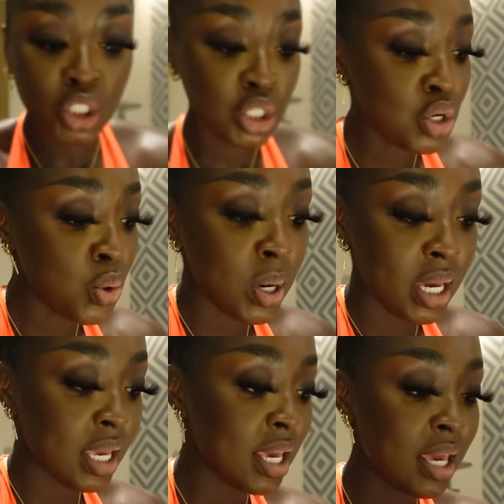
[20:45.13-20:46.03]
You
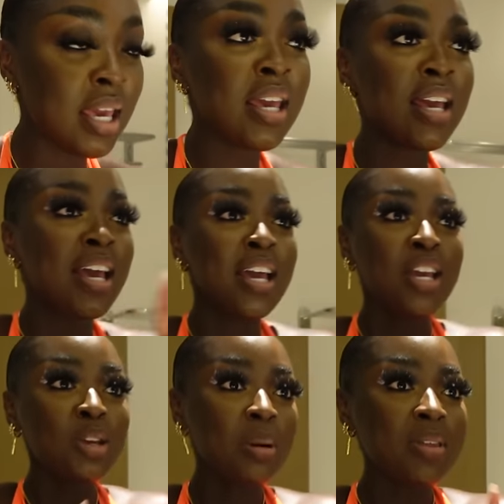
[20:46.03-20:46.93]
might
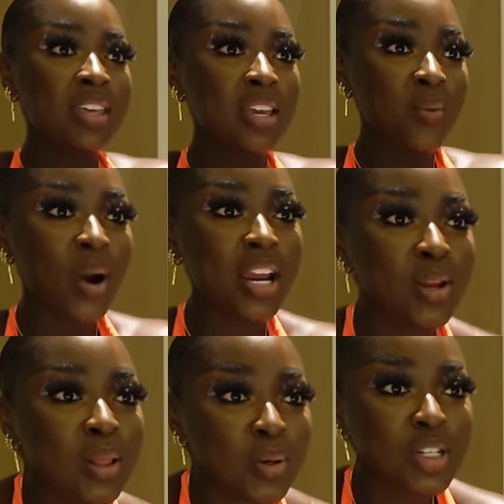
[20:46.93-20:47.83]
be thinking, why are
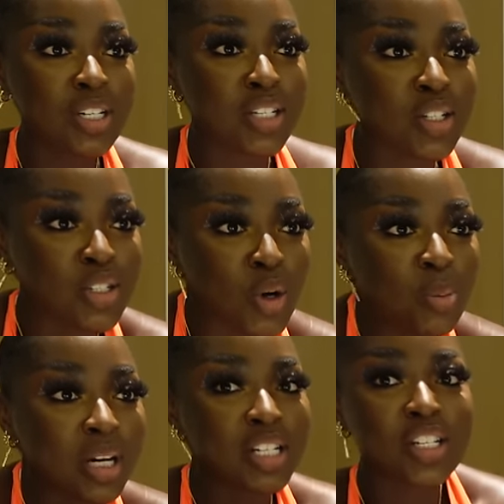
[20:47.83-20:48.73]
you lotioning so
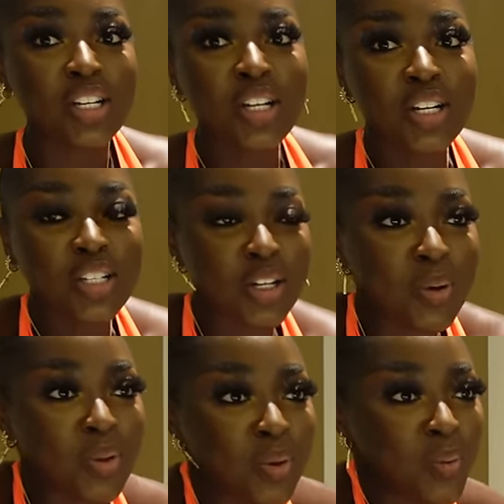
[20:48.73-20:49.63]
much to
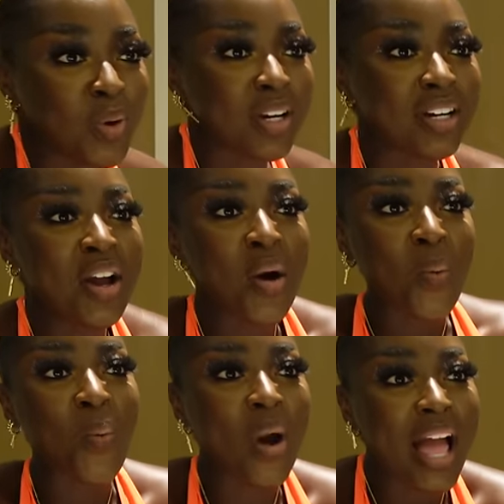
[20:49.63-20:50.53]
go in the water?
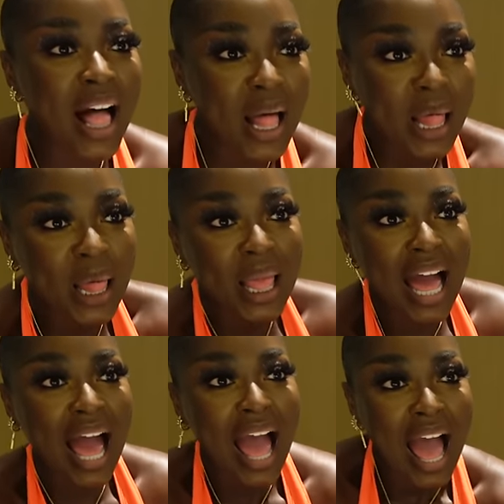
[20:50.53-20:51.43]

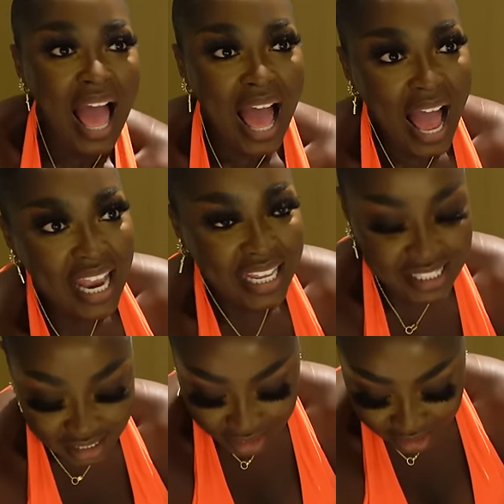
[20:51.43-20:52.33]
Well, I like
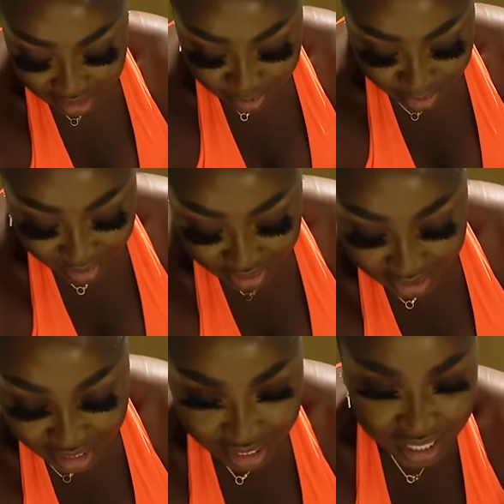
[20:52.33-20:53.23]
to look and smell good.